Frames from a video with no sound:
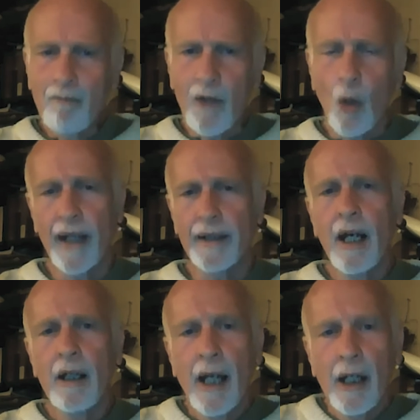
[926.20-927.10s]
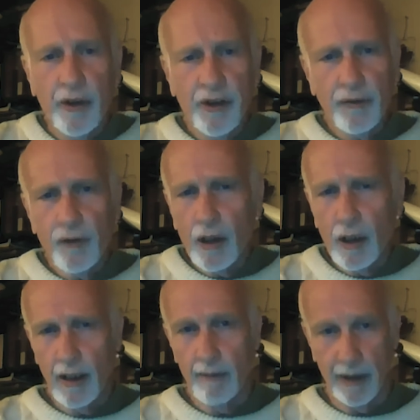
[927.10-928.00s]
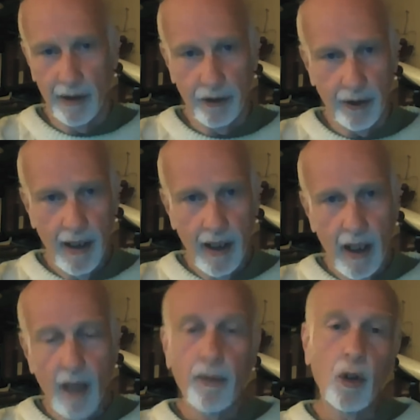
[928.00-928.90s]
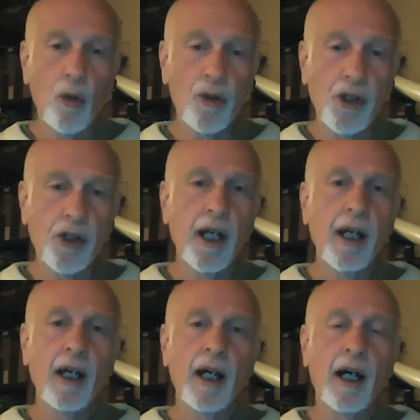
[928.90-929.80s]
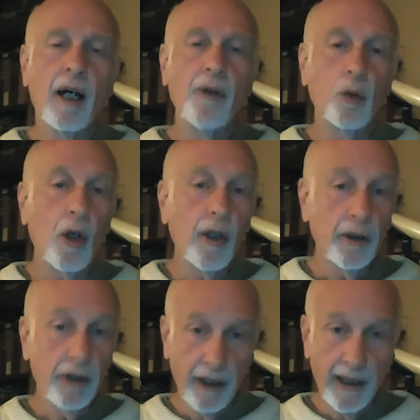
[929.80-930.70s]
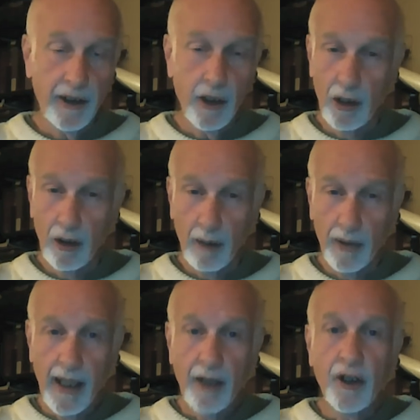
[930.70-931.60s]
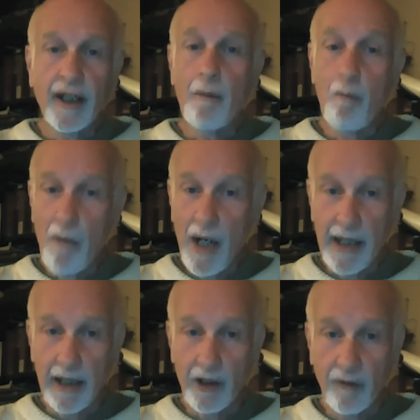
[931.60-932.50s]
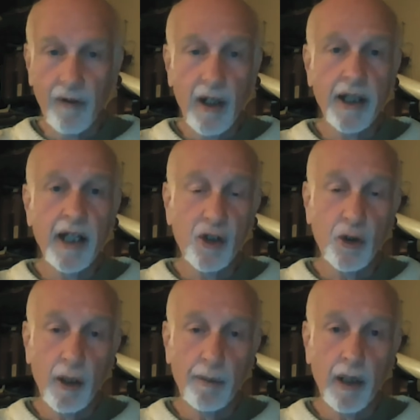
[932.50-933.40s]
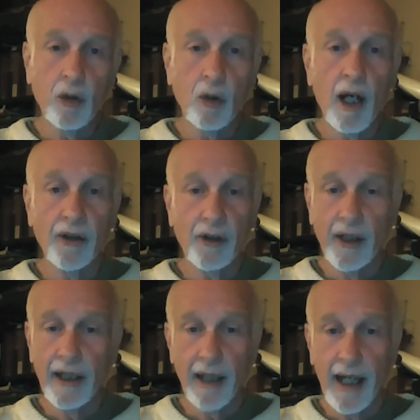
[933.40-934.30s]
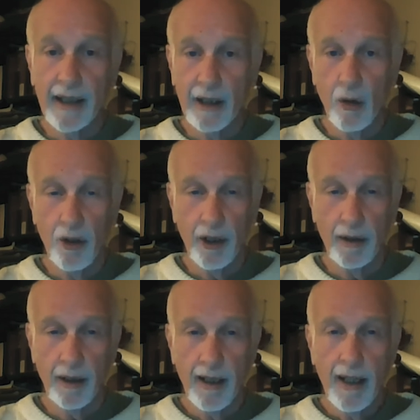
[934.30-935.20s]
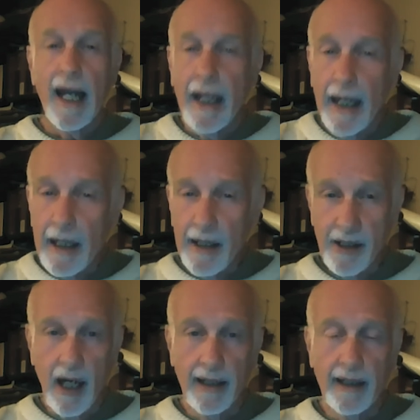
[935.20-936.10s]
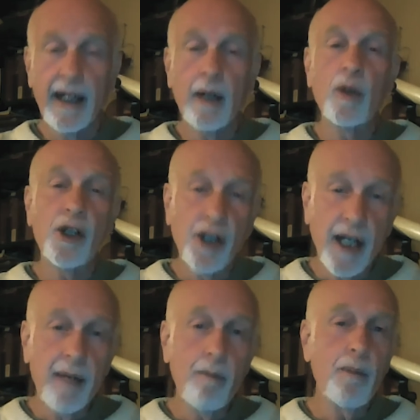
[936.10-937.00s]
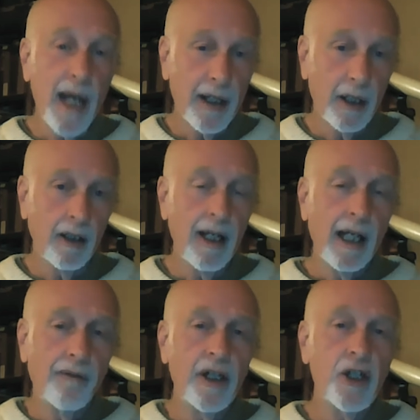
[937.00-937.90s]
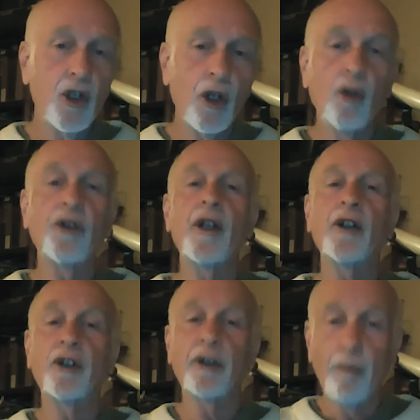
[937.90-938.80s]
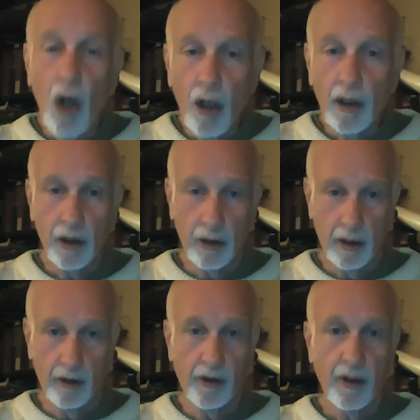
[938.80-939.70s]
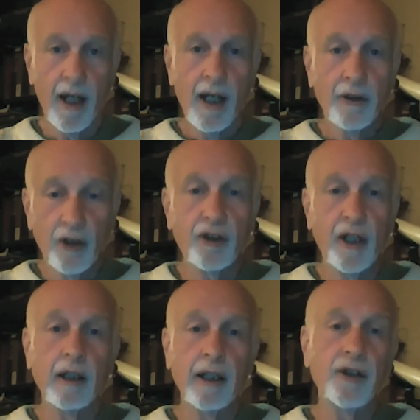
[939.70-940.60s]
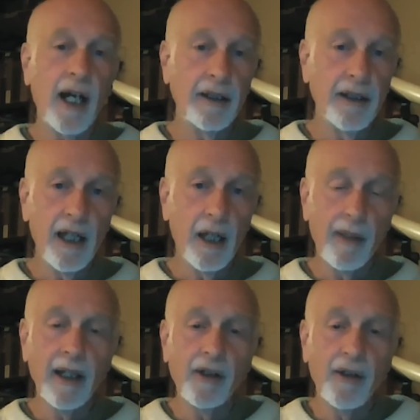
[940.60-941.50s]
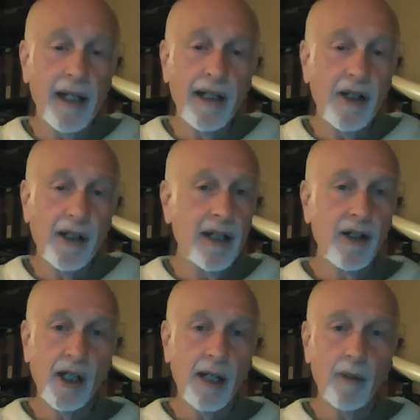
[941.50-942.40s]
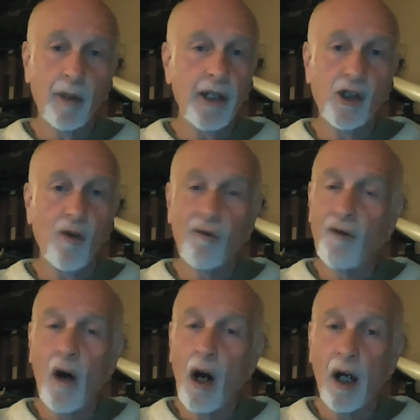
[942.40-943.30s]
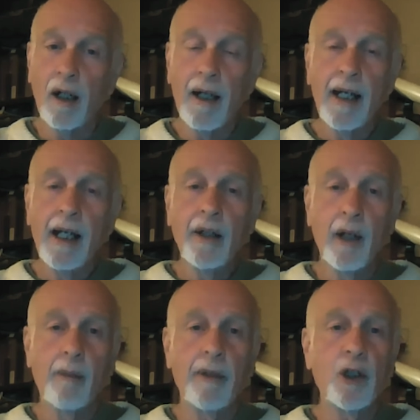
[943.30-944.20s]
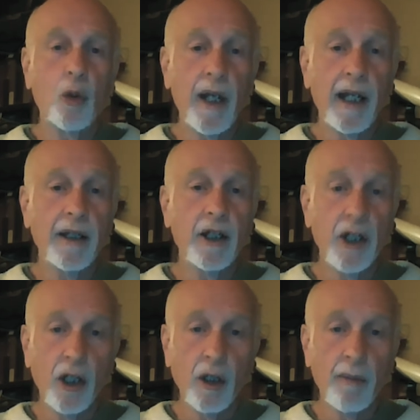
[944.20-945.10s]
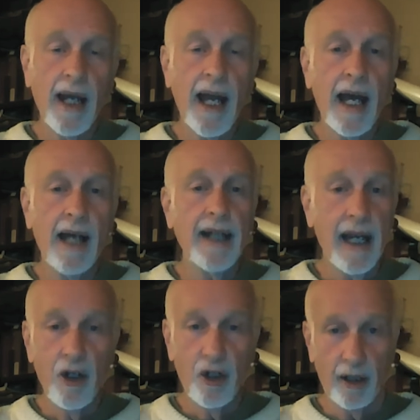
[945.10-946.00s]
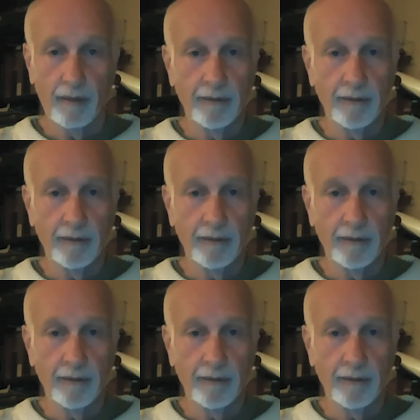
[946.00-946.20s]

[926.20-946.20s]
when Christopher Columbus approached uh, the royalty in Europe to get money to fund his trip across the Atlantic Ocean, he decided it would seem better if he chose the smaller Earth to sell his idea, because then it didn't seem to be so far uh, between Europe and Asia,